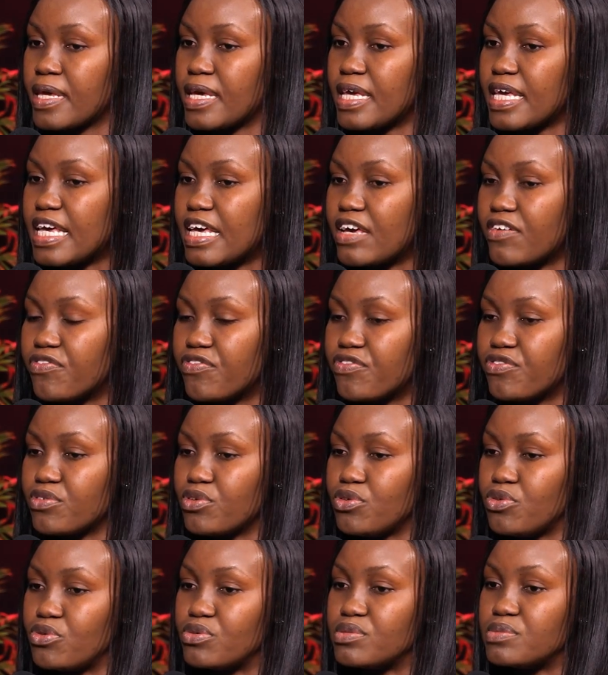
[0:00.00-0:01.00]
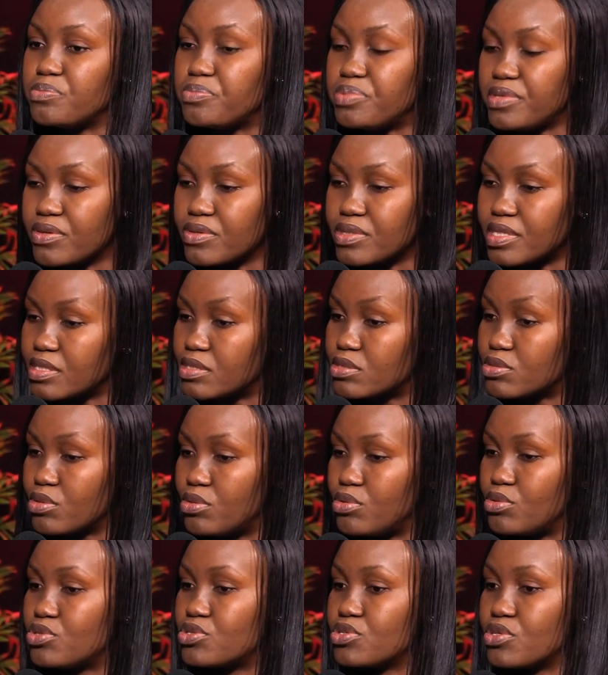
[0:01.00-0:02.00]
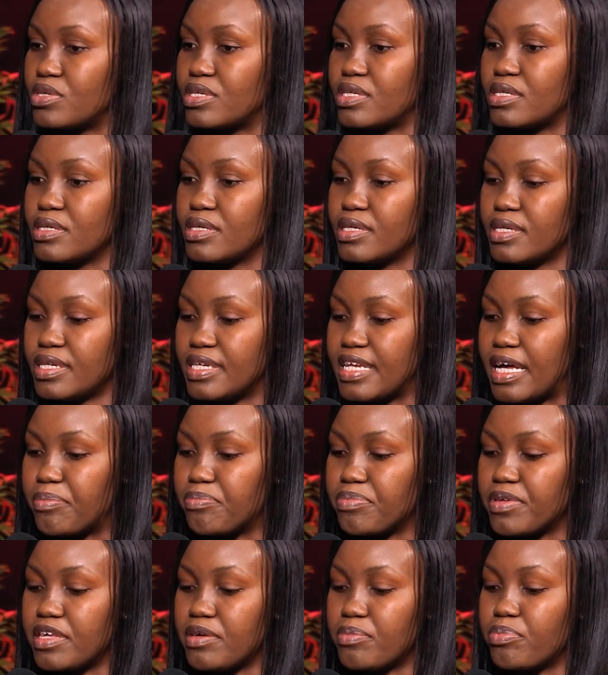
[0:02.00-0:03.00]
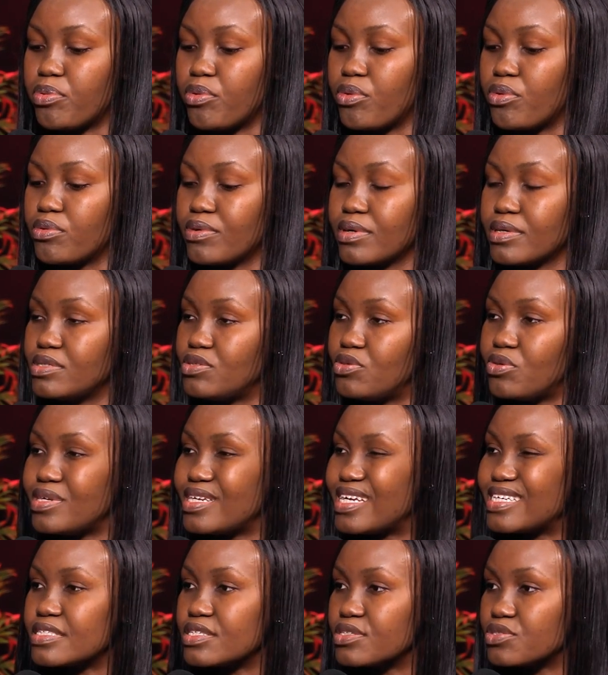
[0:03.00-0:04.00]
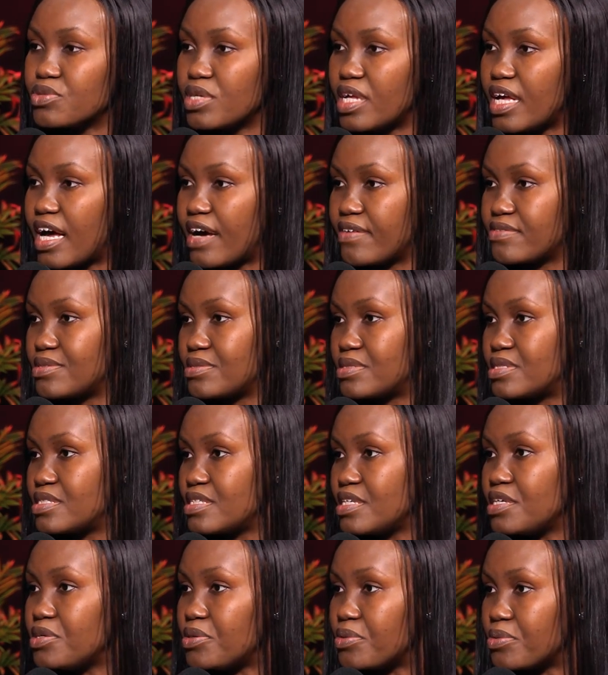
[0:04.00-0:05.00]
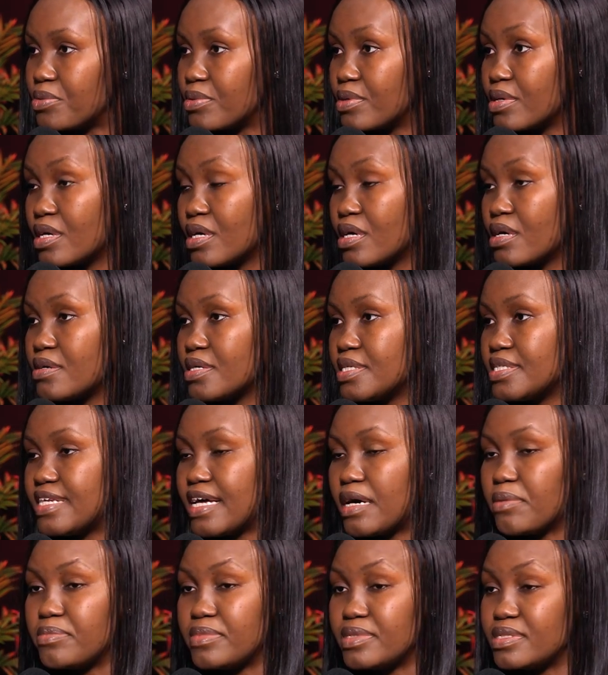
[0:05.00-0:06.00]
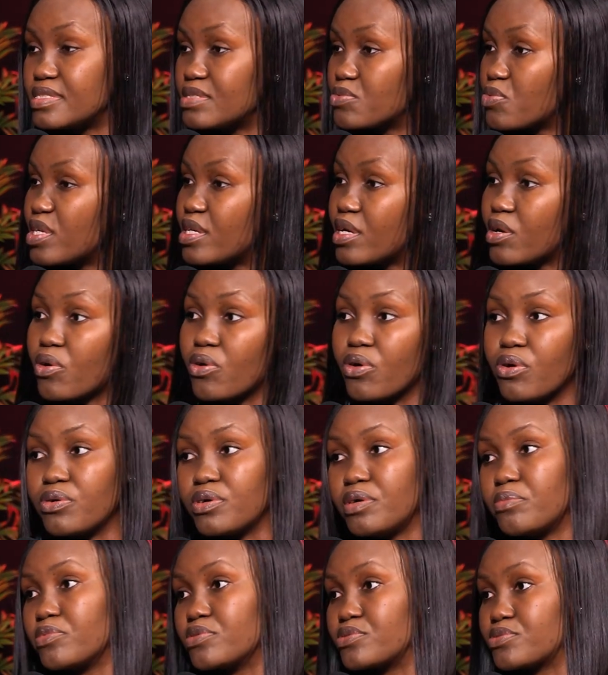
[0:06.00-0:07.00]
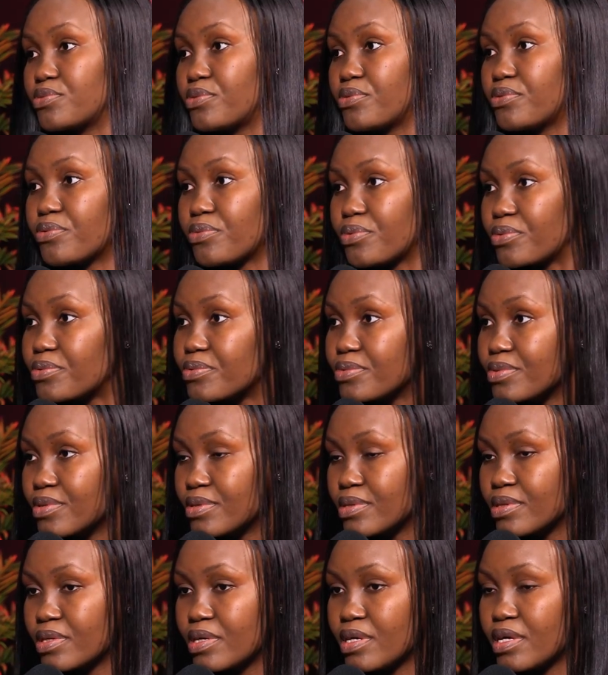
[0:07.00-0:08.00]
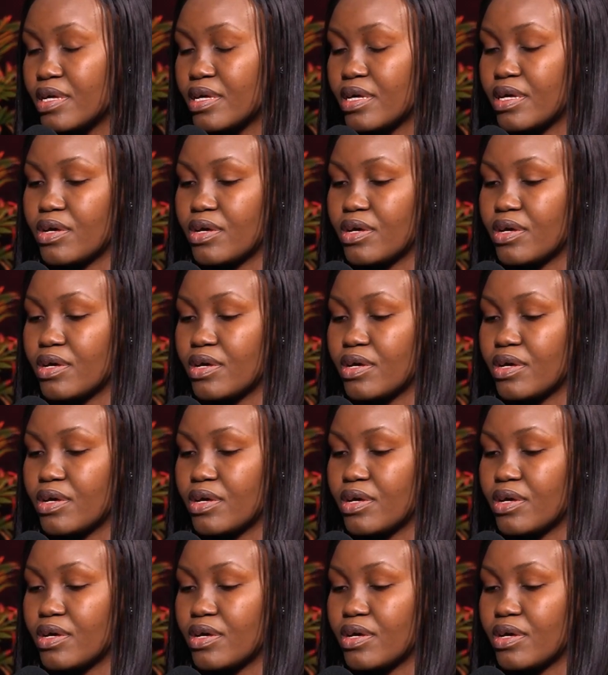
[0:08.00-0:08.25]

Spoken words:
If you build a solution that people don't necessarily have to see you, that means when they call, you must go through. Mm-hmm.